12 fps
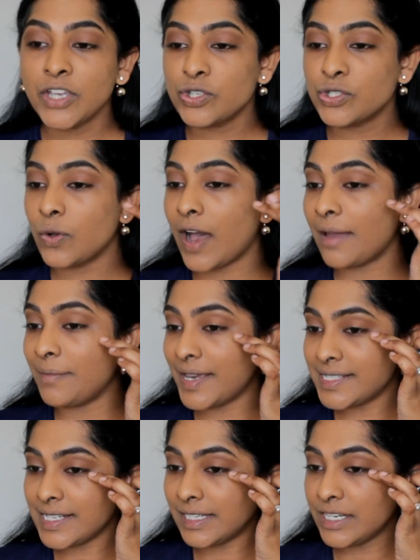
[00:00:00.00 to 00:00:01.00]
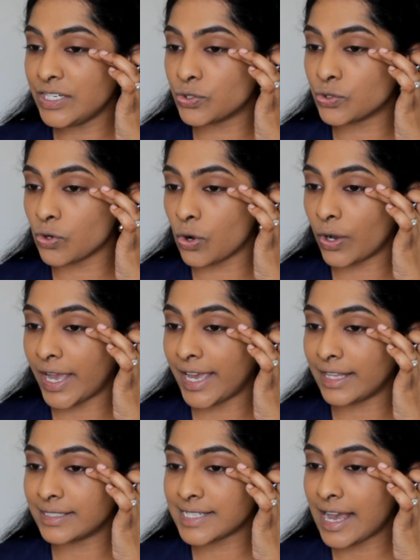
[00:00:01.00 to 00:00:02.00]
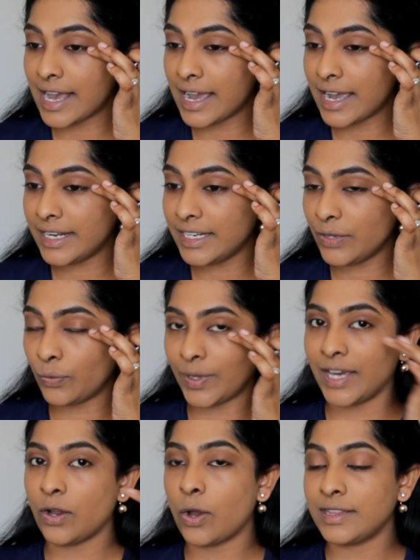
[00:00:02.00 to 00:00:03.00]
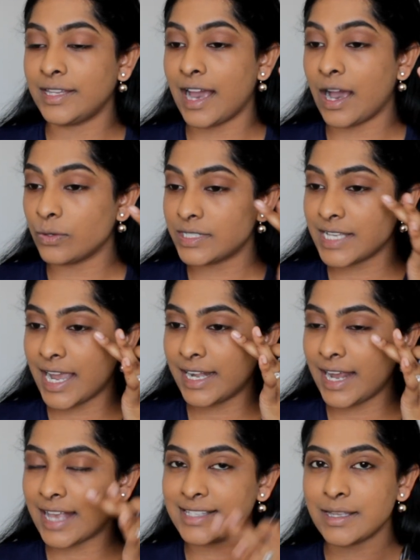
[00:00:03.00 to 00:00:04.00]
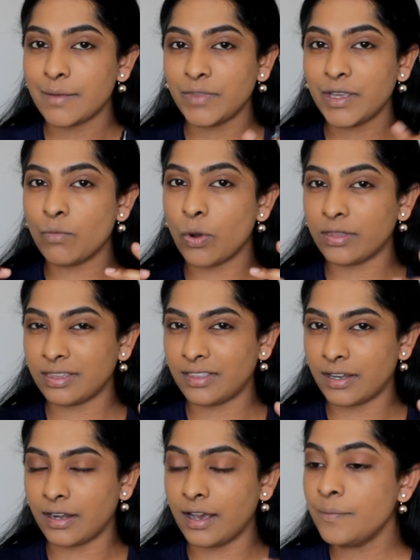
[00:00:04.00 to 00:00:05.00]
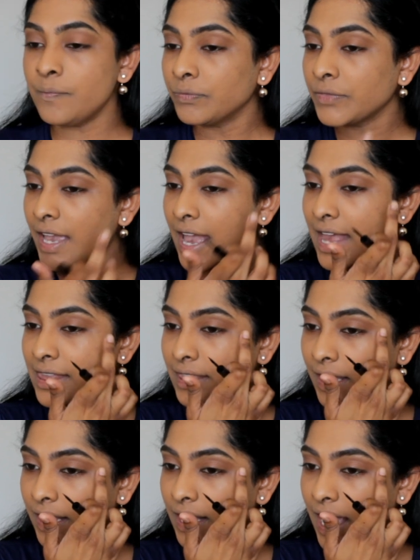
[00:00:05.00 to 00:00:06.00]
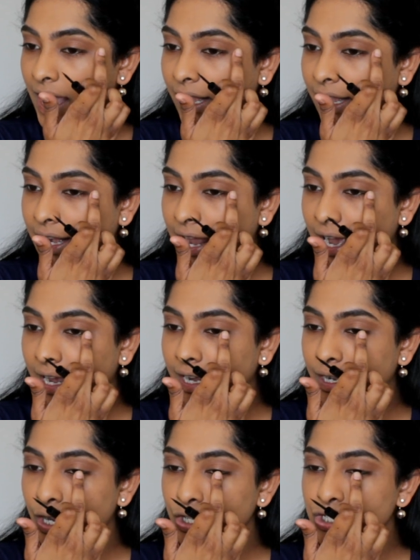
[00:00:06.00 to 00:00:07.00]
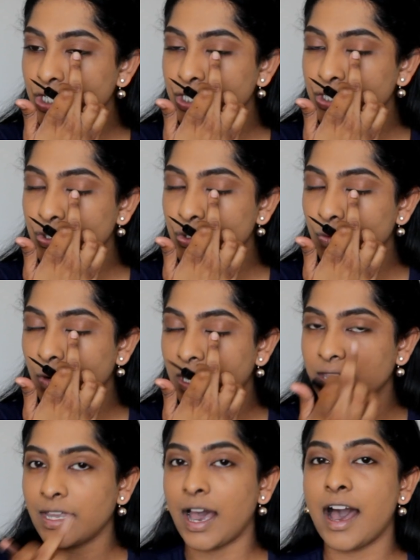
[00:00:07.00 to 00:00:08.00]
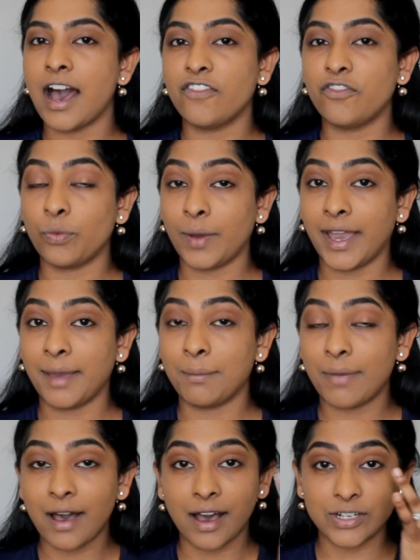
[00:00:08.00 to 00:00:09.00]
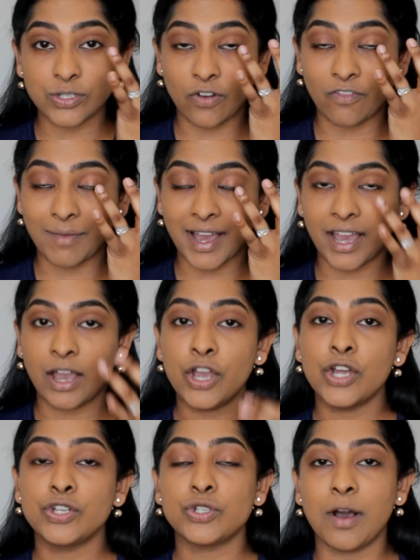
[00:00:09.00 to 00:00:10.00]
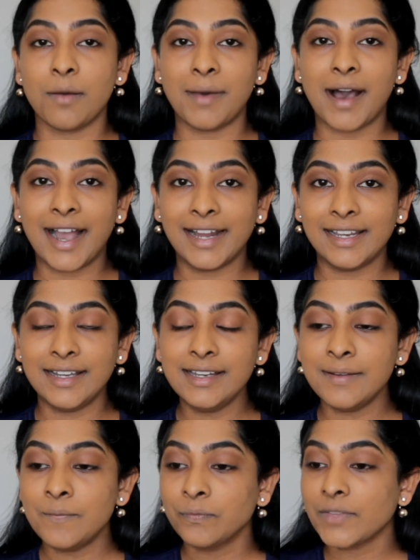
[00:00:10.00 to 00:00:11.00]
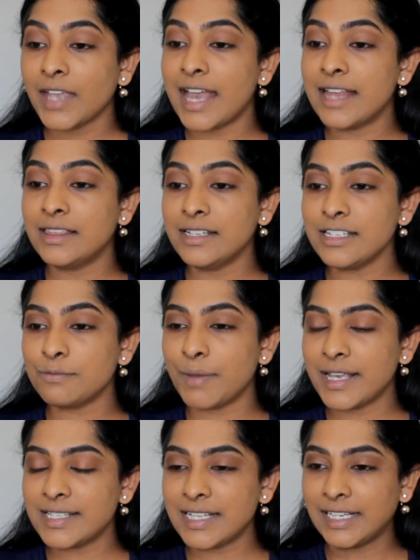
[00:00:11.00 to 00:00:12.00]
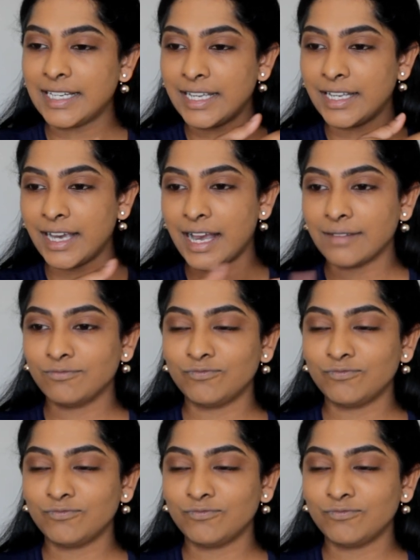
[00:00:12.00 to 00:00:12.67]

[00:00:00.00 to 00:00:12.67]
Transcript: So I basically draw a tiny wing on the outside and something more thinner, and then I line just toward the halfway part of my top eyelid. And this basically,